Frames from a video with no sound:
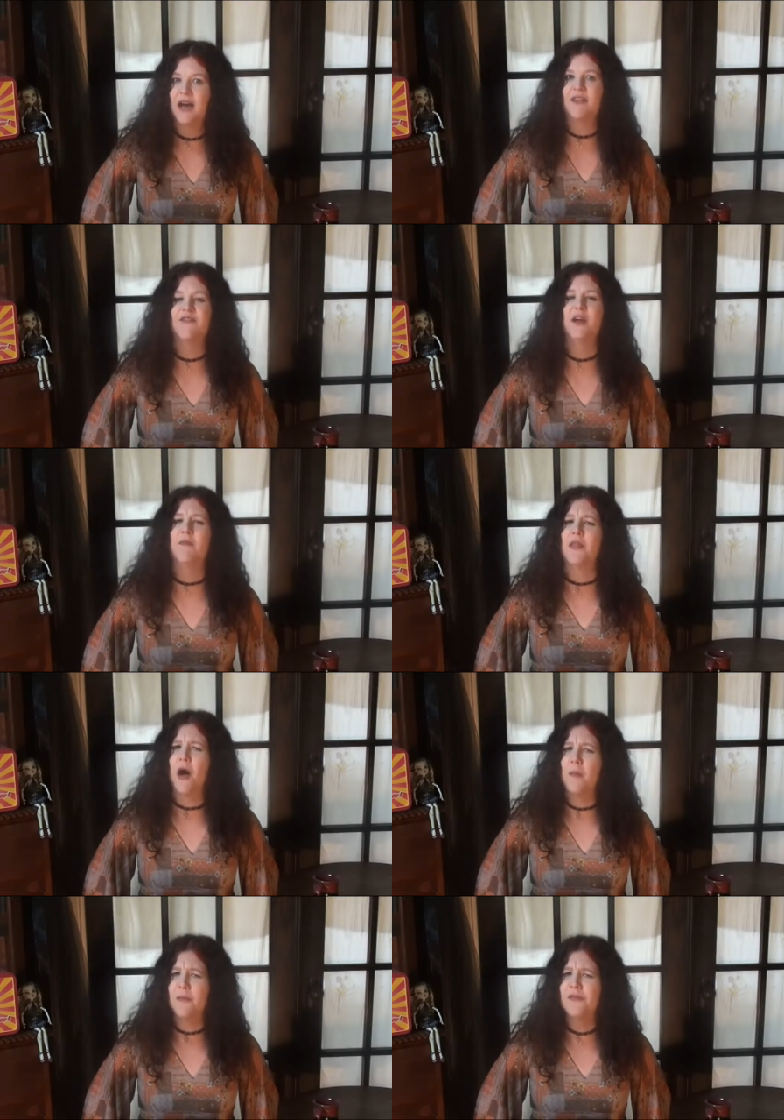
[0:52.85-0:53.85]
of a film that
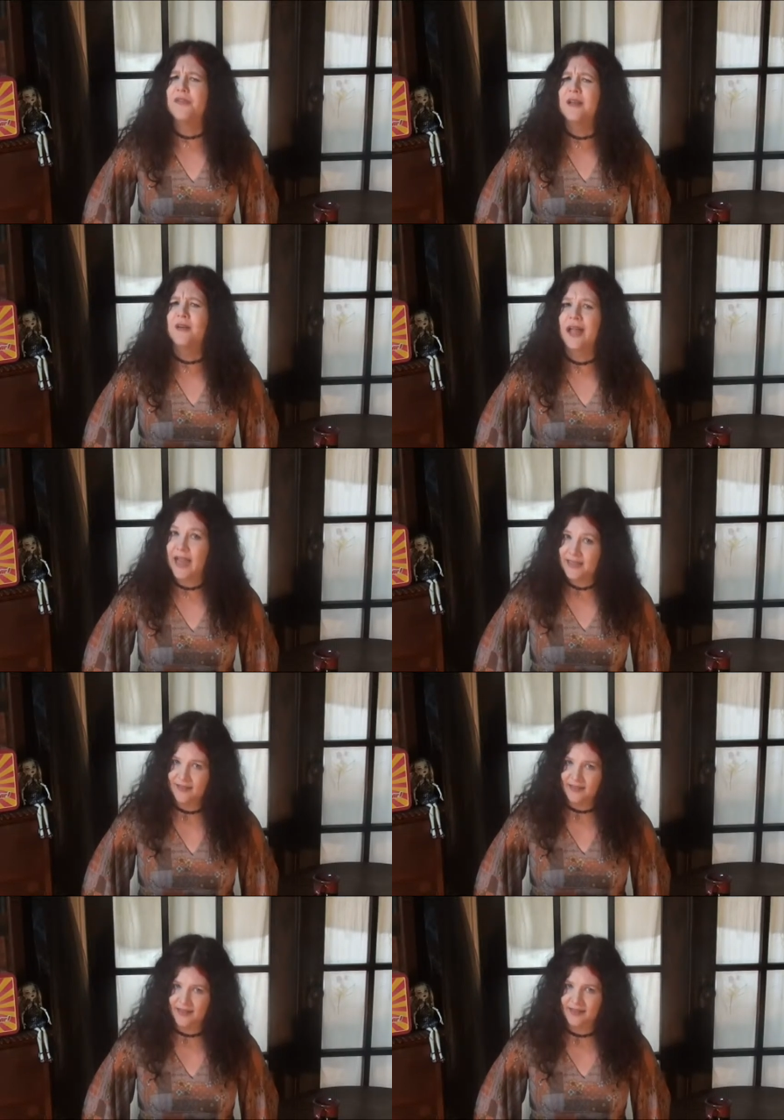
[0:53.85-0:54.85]
almost
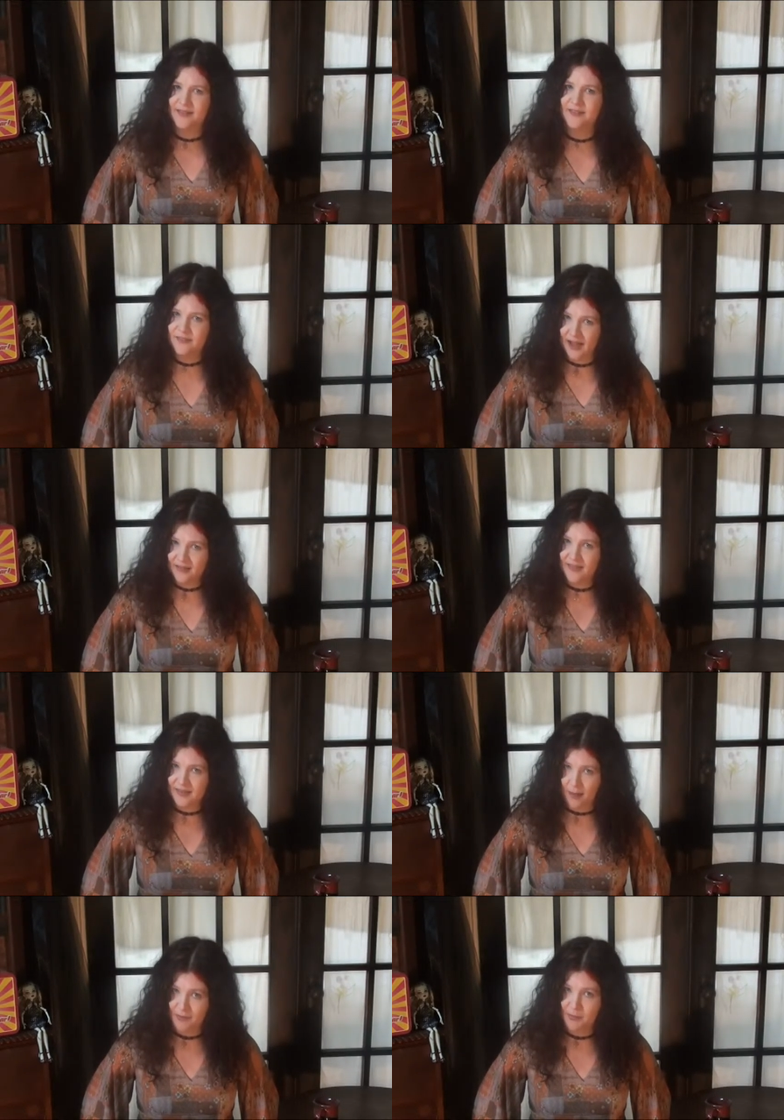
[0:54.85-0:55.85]
single-handedly defines the
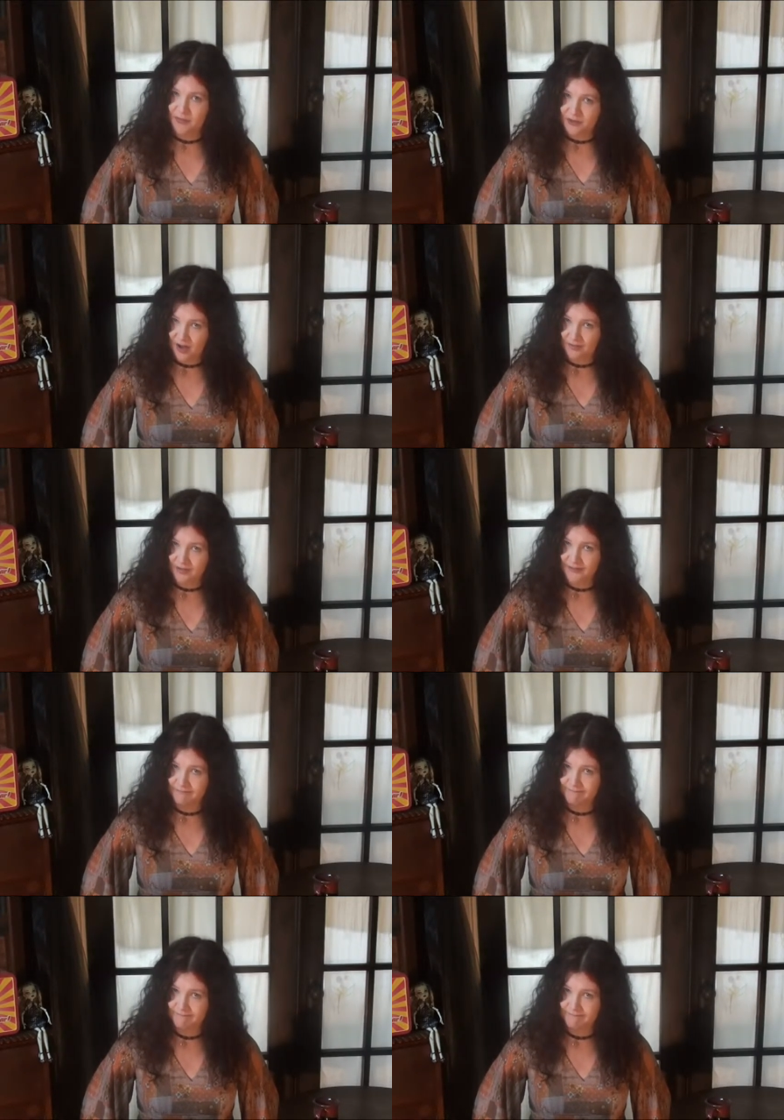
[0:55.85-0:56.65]
zombie movie genre.